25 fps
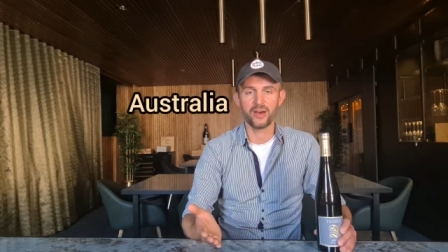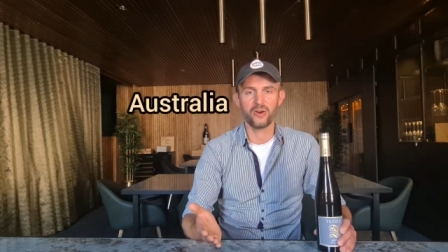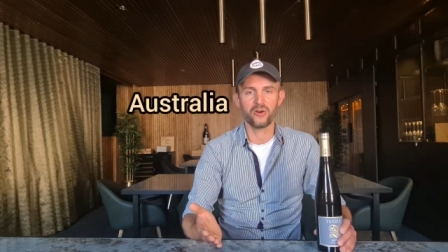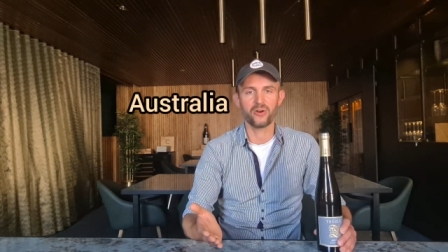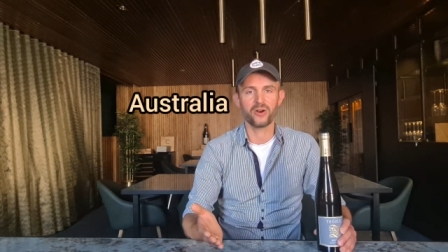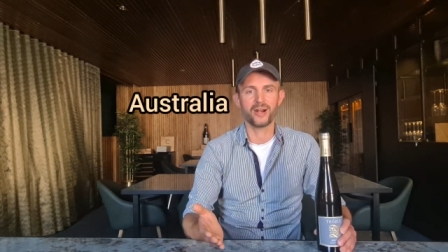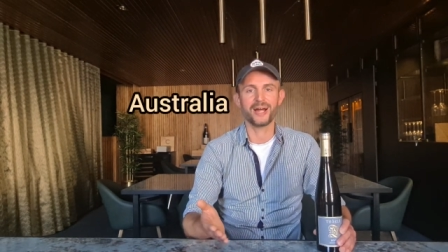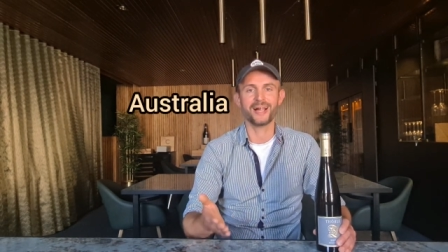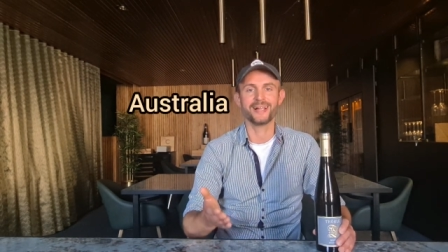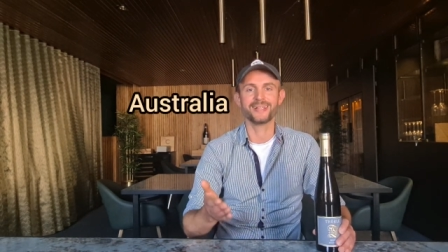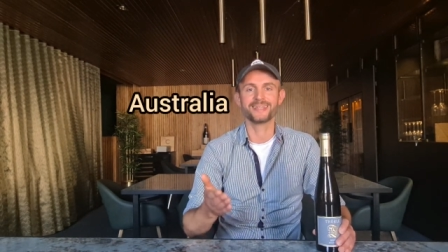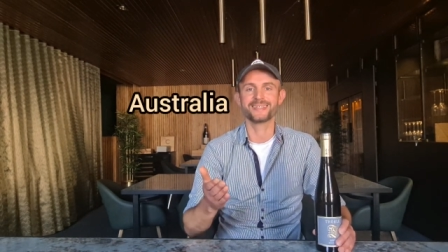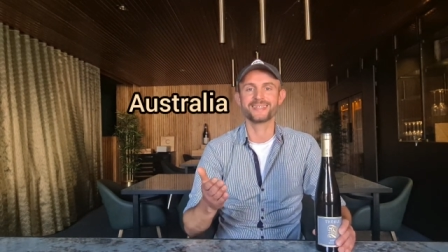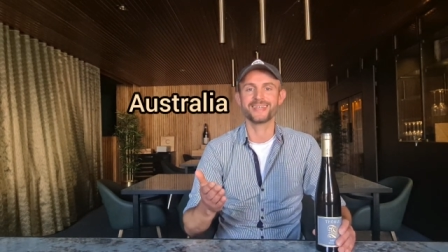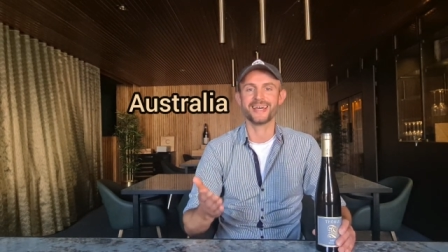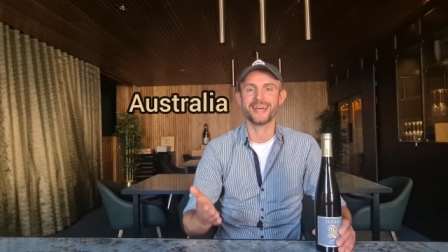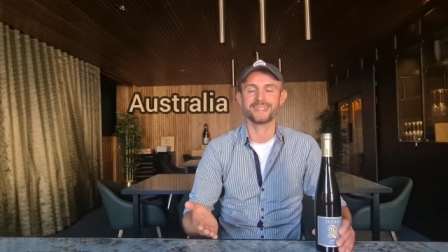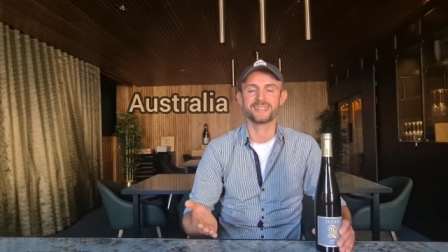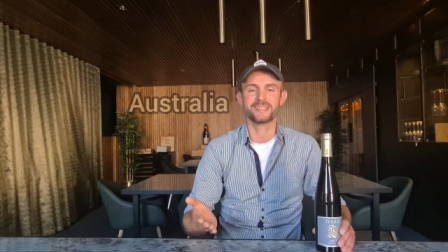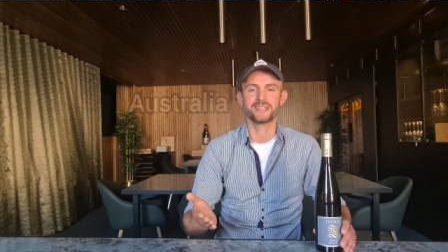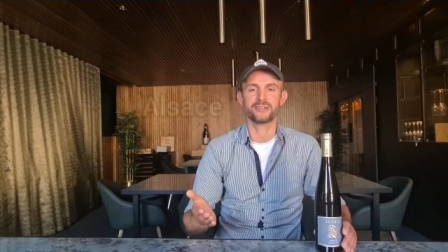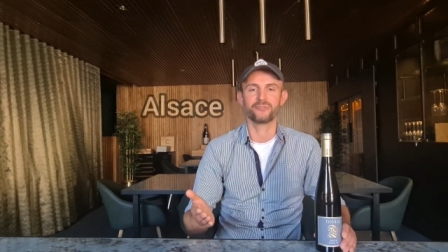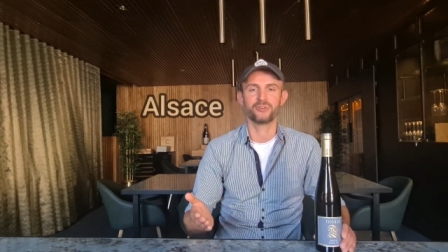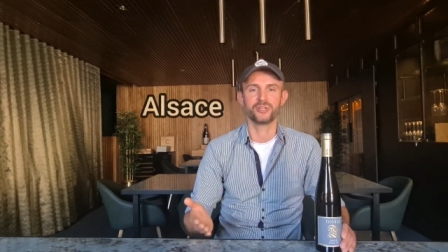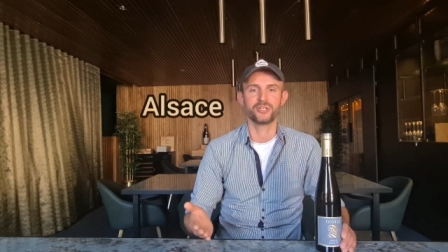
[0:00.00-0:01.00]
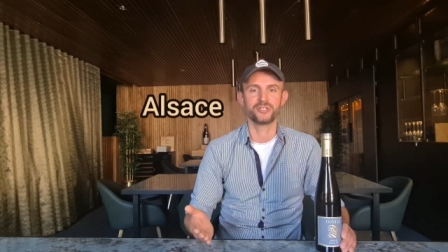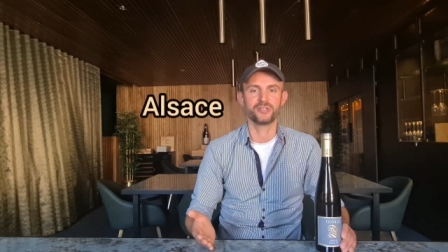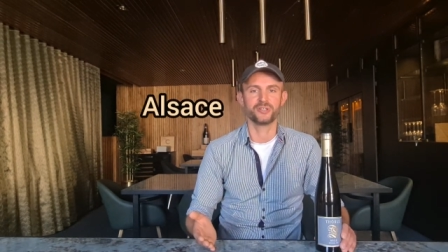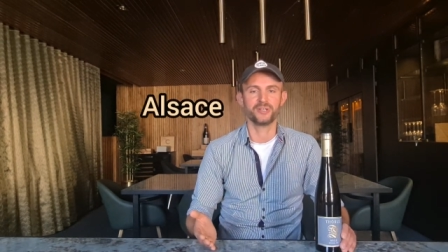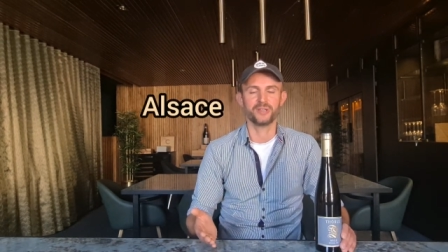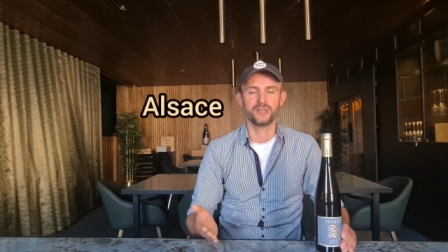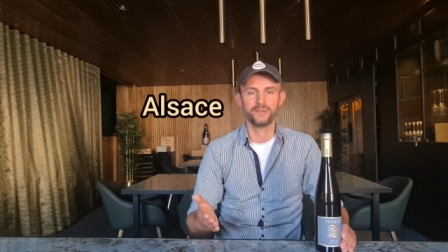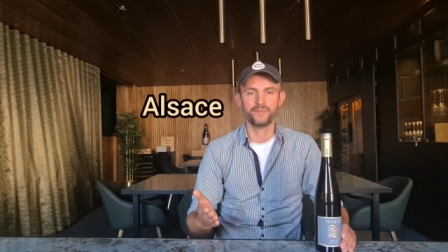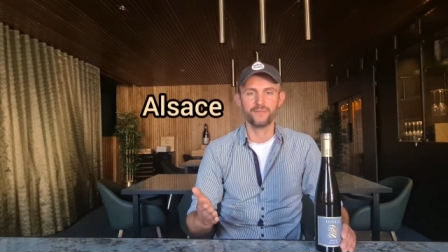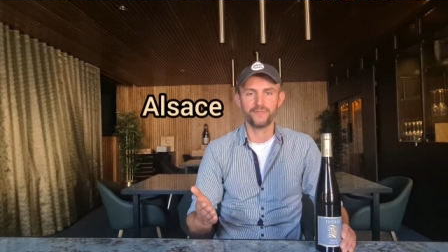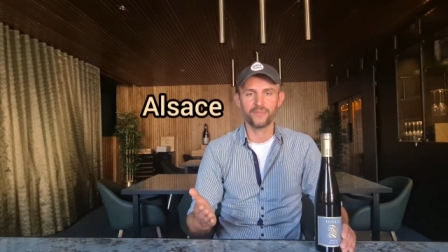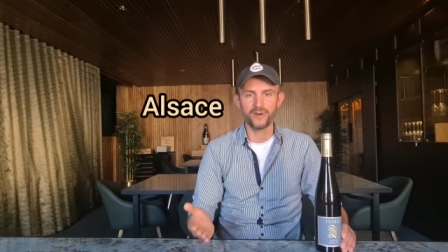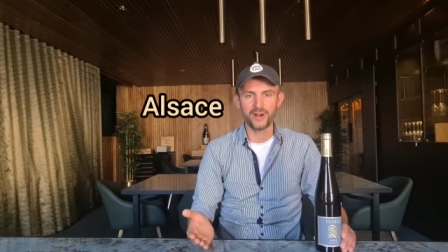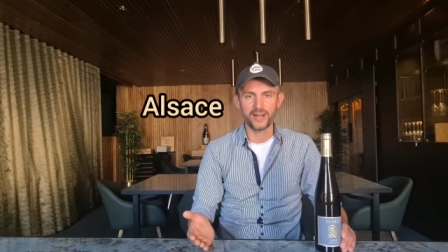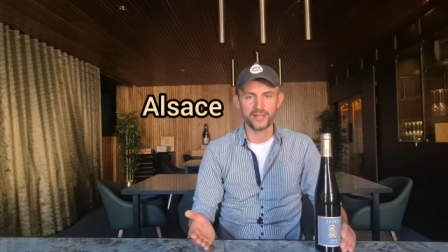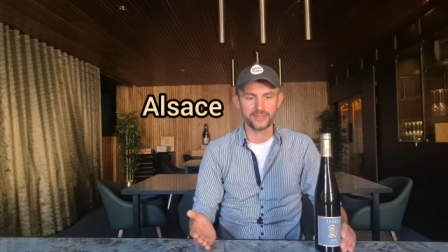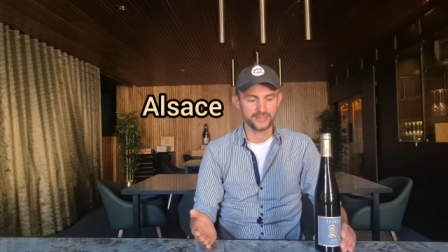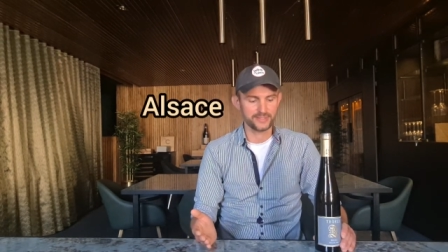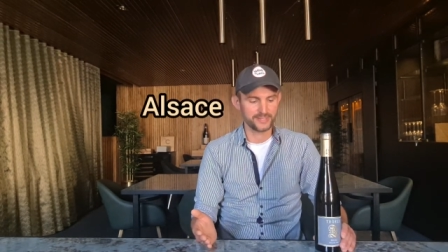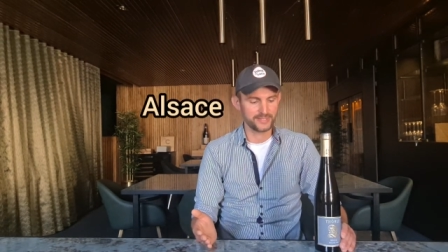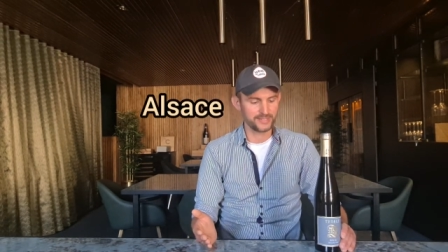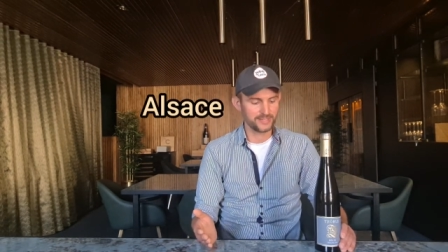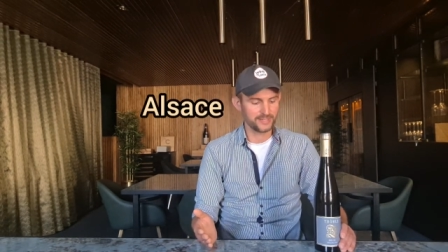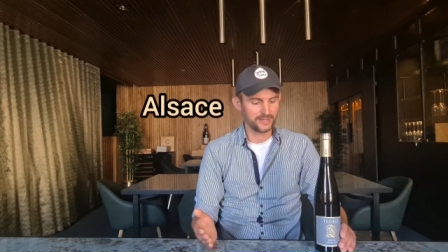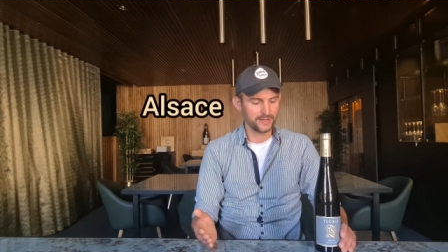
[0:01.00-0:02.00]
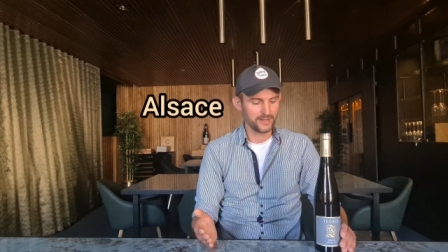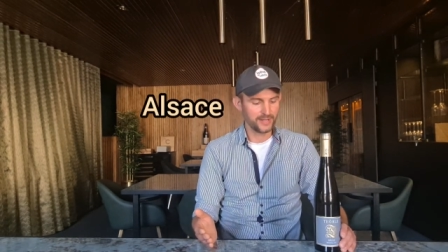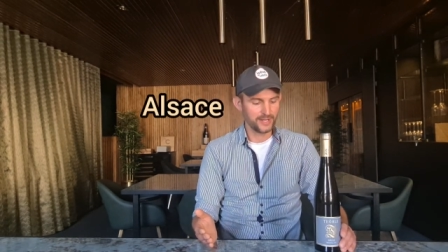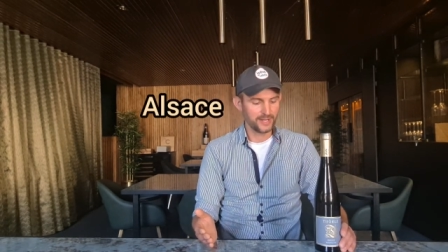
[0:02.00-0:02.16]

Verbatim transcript: or Alsace region in France.